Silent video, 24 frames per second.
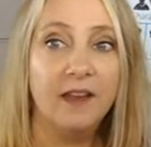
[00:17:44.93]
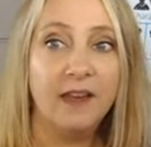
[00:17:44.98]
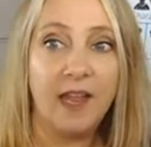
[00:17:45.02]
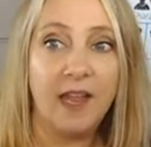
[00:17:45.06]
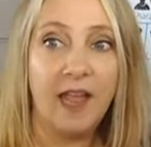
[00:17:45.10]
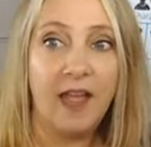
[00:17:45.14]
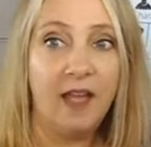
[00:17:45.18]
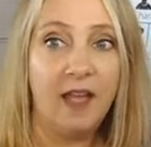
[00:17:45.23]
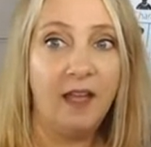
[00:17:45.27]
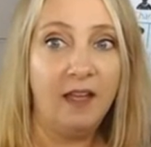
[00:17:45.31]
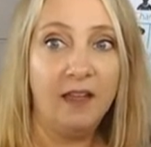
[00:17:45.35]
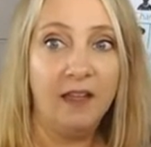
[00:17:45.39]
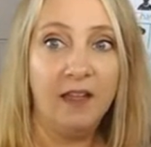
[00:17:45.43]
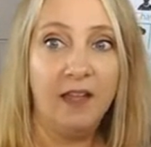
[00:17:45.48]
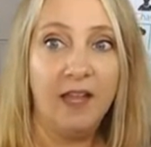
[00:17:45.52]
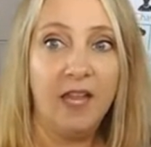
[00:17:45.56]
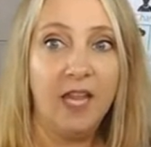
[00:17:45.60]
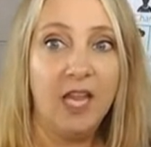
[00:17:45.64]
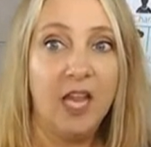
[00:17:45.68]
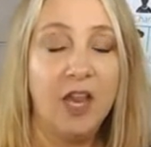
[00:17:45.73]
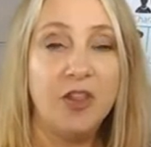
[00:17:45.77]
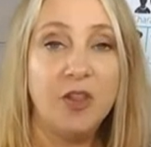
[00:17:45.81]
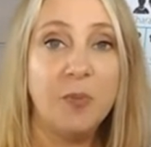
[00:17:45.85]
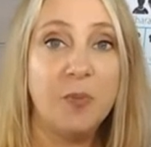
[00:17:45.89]
Yeah,
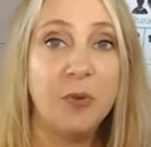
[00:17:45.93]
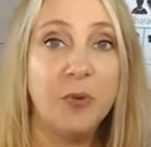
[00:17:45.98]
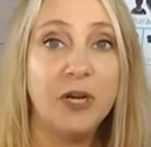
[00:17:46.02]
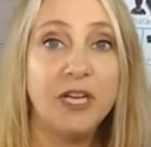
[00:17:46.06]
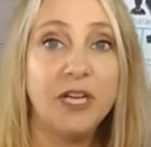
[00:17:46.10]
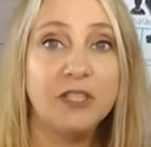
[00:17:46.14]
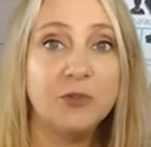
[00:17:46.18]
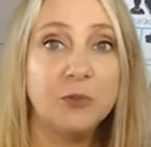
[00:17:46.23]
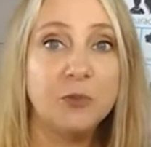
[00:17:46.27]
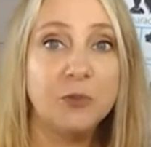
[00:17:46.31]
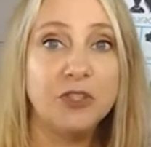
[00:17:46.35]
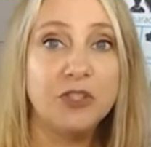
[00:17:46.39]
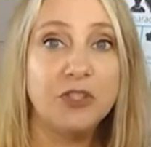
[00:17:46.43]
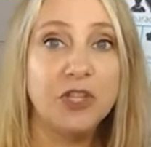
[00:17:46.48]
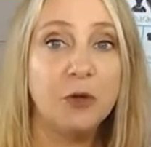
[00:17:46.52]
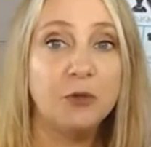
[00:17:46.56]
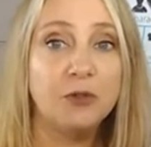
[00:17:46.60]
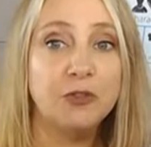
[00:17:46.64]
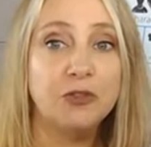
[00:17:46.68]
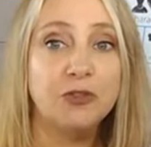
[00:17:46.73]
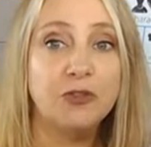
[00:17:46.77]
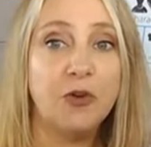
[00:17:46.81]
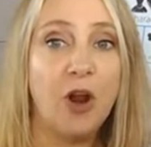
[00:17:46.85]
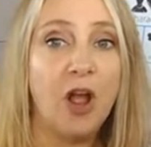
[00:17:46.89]
the bricks were so
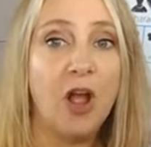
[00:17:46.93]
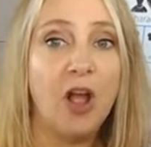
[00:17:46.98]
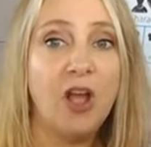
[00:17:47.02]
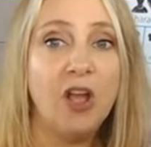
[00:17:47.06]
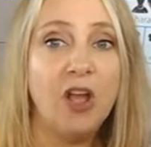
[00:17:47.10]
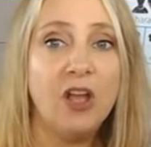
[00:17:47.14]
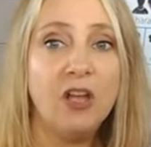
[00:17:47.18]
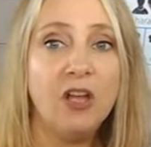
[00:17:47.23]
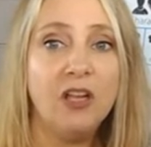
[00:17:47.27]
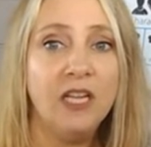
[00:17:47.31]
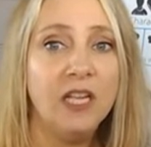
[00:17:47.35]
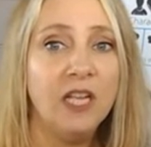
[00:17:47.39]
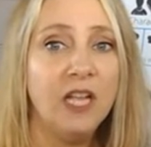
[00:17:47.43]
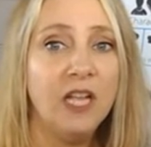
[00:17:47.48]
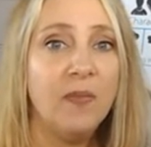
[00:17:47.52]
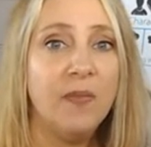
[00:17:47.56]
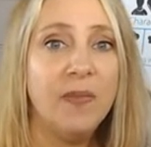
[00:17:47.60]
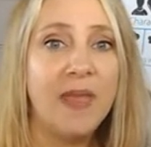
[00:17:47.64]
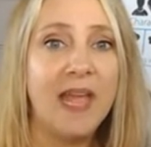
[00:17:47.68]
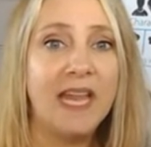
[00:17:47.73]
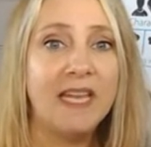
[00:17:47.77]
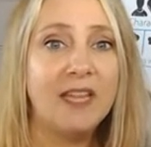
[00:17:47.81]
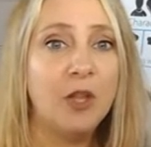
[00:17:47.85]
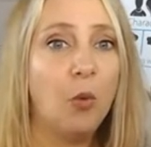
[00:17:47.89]
strong
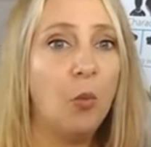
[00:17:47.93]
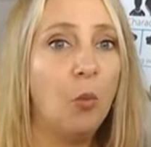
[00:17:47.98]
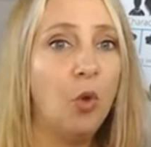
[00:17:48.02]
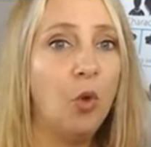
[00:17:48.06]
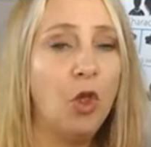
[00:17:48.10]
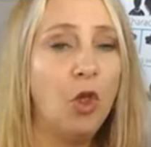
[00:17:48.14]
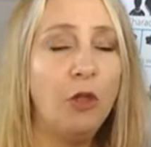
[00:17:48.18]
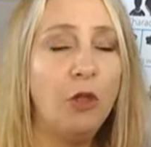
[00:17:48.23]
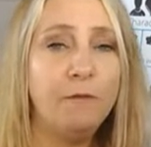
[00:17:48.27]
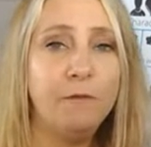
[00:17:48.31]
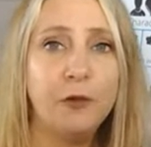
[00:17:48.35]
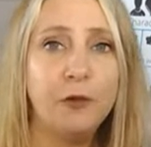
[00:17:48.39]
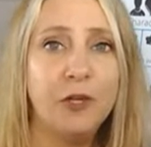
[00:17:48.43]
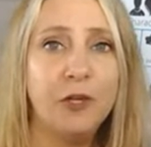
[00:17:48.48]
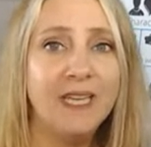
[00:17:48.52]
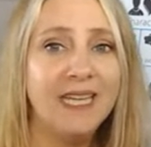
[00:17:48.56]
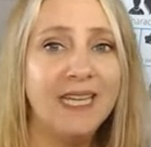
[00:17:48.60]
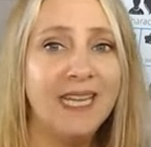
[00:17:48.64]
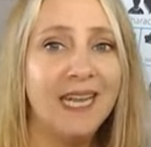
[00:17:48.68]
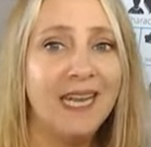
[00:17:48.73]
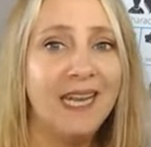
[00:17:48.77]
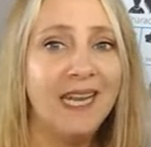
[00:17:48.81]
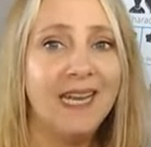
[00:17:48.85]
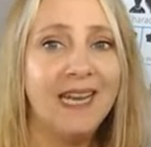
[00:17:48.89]
that the wolf
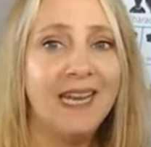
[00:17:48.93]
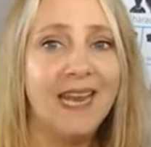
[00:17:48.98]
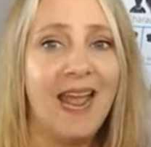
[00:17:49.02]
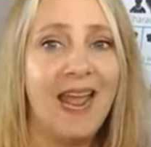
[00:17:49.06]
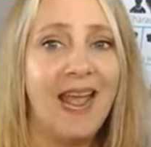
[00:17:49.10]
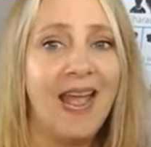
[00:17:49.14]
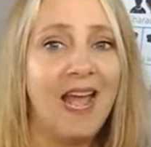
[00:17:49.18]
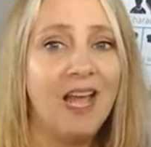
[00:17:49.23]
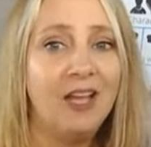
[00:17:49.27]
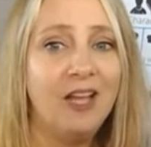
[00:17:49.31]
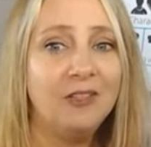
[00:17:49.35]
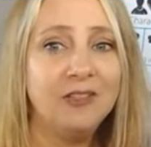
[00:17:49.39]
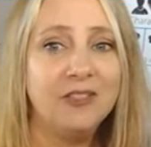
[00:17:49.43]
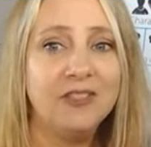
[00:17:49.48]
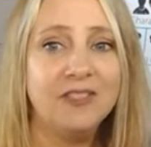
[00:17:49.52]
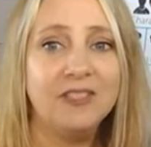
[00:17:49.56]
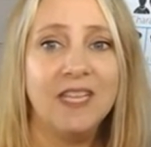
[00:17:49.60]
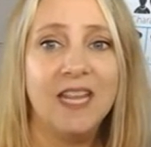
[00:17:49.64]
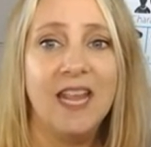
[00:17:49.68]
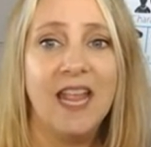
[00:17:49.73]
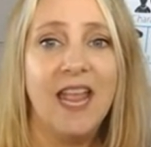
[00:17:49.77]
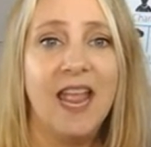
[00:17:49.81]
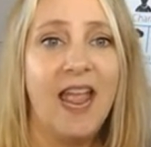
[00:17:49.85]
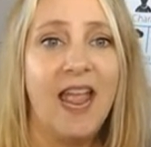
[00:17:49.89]
couldn't get in the
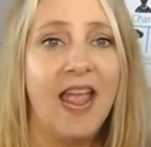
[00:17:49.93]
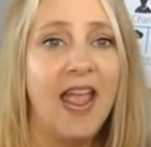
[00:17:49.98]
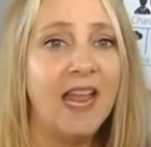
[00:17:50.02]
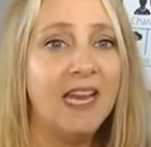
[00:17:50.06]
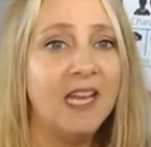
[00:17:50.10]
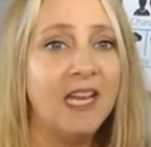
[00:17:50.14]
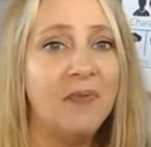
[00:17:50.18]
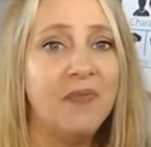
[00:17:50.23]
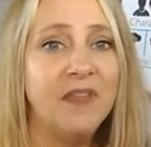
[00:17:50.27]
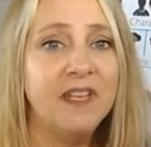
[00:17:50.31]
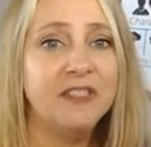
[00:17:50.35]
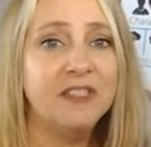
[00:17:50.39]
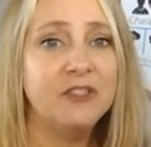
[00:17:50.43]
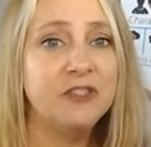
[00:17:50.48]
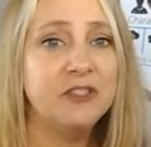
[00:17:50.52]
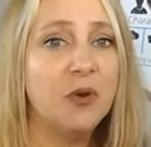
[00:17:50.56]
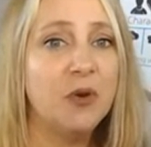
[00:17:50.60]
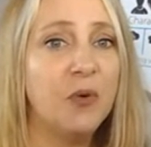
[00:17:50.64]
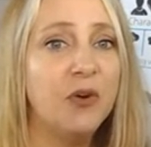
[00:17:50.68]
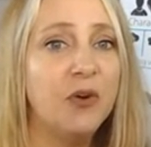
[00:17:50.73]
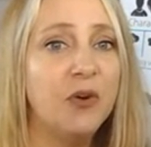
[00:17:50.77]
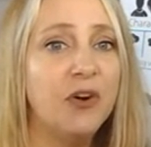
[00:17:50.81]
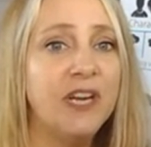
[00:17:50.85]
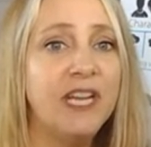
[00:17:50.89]
house. And in this
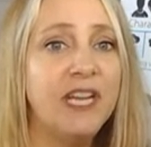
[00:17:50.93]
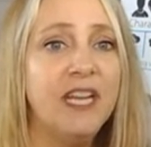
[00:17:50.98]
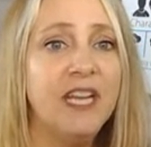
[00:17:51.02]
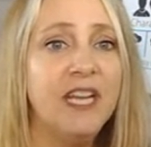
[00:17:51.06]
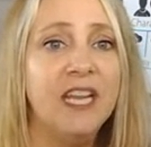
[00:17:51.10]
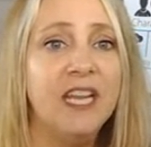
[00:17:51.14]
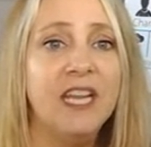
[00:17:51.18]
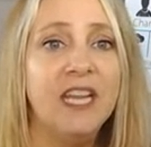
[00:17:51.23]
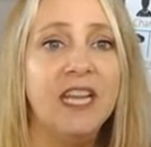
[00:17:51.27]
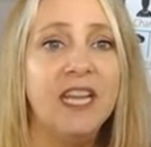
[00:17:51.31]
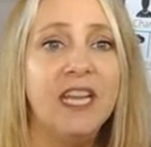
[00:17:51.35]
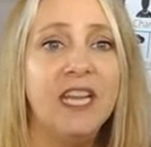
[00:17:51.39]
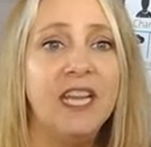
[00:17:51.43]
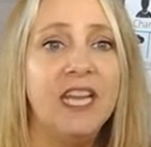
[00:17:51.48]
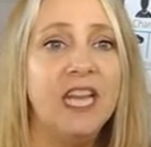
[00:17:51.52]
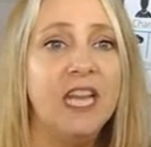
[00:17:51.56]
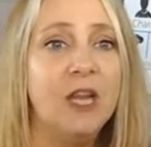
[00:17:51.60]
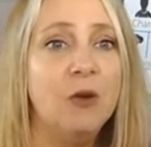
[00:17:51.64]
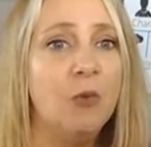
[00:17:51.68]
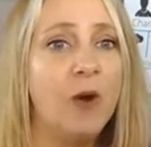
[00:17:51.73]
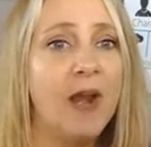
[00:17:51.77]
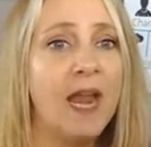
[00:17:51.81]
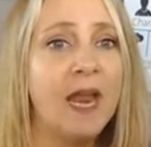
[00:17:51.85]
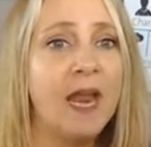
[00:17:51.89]
story,
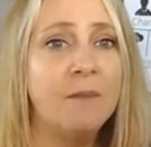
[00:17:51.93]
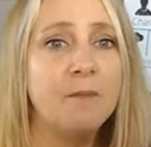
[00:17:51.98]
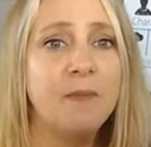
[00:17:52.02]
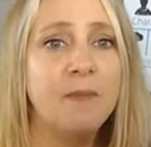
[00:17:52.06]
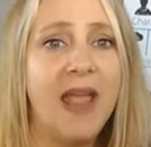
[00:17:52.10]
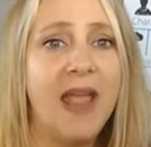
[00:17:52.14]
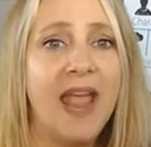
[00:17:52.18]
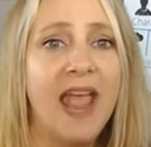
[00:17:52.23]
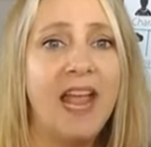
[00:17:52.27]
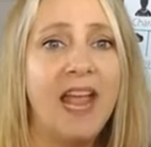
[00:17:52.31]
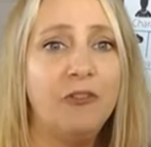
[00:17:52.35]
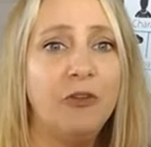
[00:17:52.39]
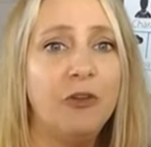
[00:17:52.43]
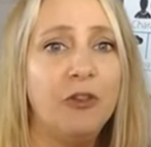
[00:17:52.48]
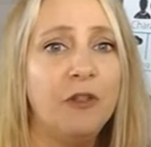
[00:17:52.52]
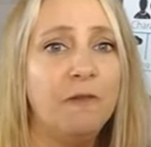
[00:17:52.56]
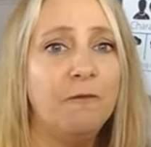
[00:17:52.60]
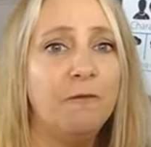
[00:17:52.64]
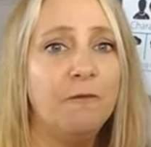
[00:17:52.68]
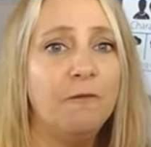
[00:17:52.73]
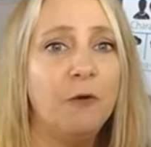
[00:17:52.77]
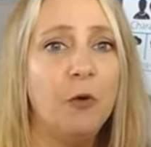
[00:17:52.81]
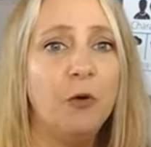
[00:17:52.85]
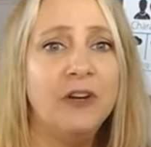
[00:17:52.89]
he ran back to
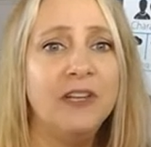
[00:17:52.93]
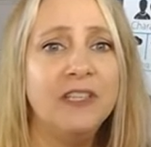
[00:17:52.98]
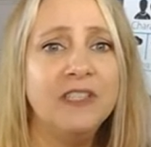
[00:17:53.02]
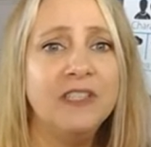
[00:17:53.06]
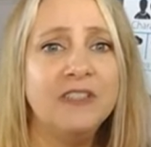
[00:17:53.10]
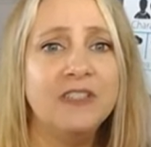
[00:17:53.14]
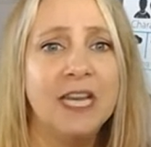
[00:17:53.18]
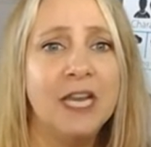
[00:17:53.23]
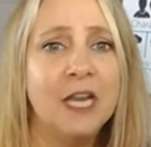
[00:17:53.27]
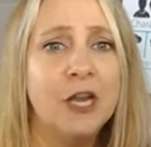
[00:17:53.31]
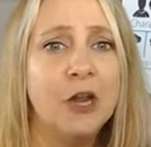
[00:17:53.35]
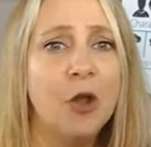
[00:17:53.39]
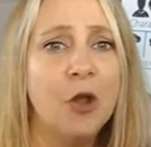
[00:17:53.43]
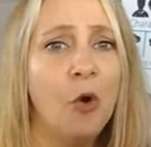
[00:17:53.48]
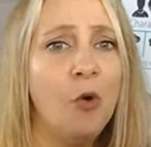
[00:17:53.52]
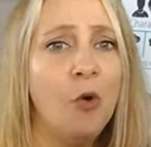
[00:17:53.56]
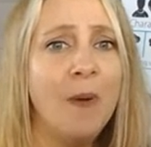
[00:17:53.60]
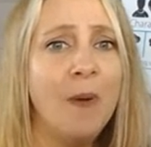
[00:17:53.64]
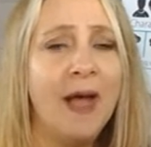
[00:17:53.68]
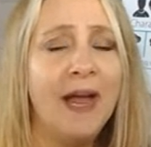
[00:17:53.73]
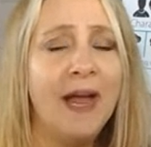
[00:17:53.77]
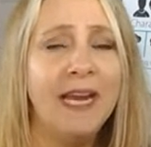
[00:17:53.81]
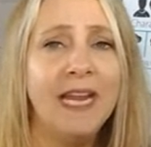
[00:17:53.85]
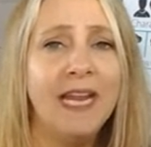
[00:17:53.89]
the forest and
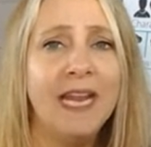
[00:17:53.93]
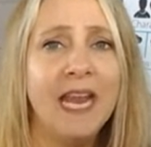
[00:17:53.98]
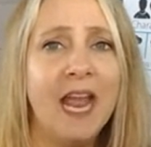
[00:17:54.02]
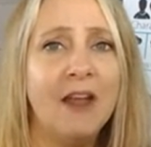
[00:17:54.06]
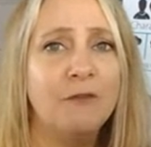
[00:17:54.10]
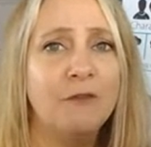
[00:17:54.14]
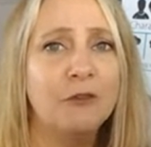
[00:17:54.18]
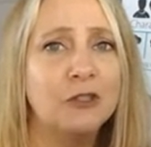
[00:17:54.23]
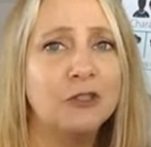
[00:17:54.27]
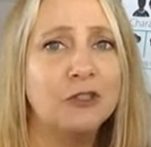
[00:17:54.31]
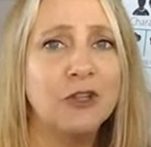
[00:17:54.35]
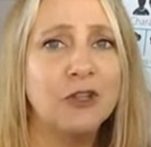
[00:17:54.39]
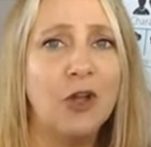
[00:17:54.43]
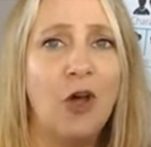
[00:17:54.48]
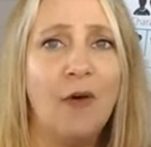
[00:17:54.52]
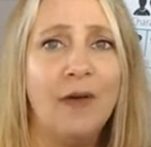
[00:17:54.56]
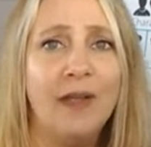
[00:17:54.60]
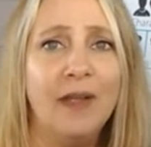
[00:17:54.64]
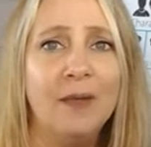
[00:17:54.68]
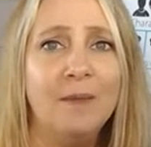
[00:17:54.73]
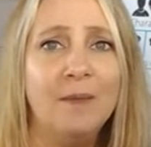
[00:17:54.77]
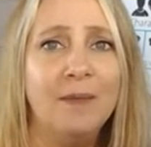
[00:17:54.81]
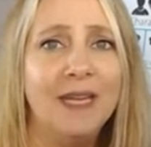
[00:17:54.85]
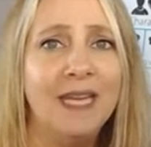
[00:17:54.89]
nobody ever
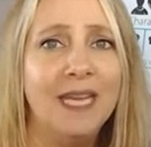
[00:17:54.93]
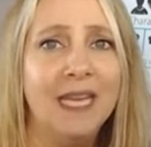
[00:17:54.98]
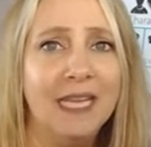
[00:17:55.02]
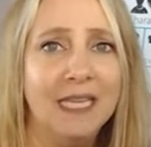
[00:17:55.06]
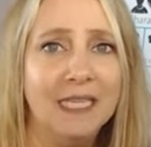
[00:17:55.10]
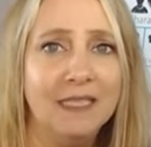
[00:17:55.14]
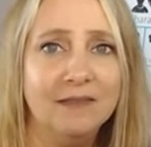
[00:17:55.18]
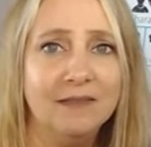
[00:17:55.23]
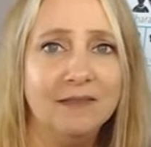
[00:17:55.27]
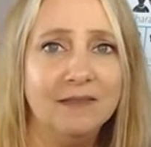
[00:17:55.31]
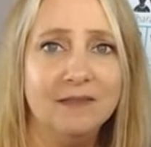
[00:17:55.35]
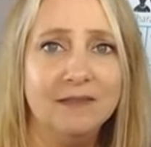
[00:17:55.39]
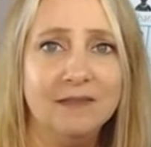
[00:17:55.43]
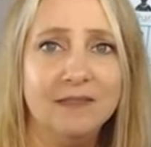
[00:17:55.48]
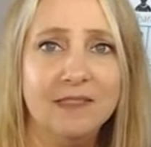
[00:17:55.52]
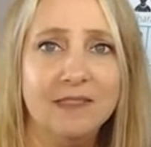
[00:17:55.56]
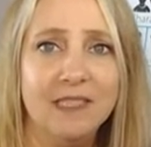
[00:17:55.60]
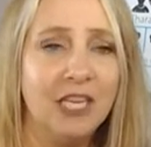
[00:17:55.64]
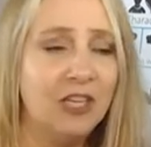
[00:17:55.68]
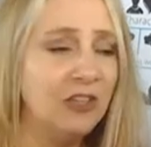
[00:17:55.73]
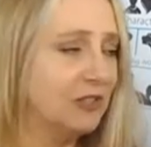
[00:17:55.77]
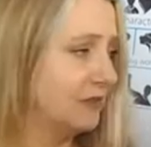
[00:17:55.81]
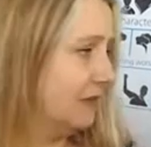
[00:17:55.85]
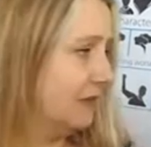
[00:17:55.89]
saw him again.
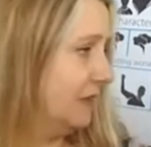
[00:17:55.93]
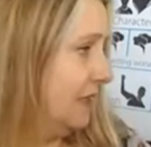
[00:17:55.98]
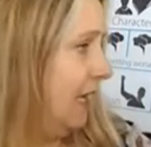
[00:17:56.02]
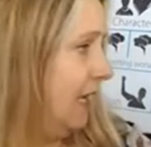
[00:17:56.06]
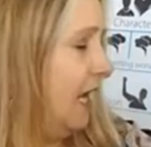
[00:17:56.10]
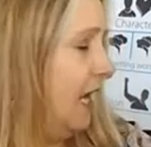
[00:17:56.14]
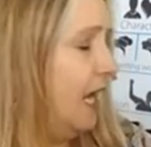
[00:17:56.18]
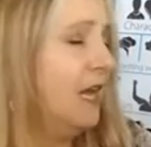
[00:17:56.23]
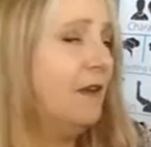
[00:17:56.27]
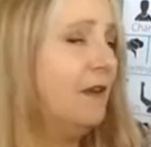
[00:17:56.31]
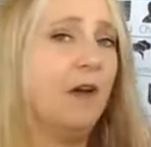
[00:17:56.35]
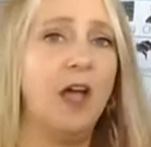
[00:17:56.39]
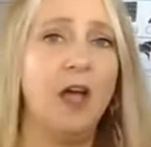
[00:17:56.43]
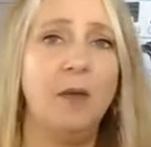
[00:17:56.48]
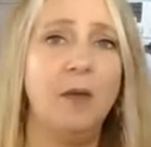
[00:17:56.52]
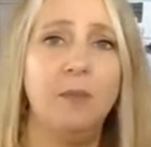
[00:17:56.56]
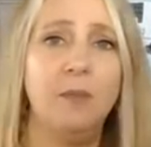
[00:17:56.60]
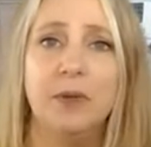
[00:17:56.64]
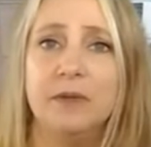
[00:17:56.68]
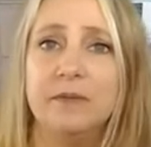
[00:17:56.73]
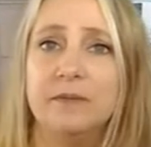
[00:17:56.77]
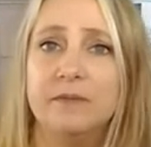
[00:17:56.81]
He just gave up.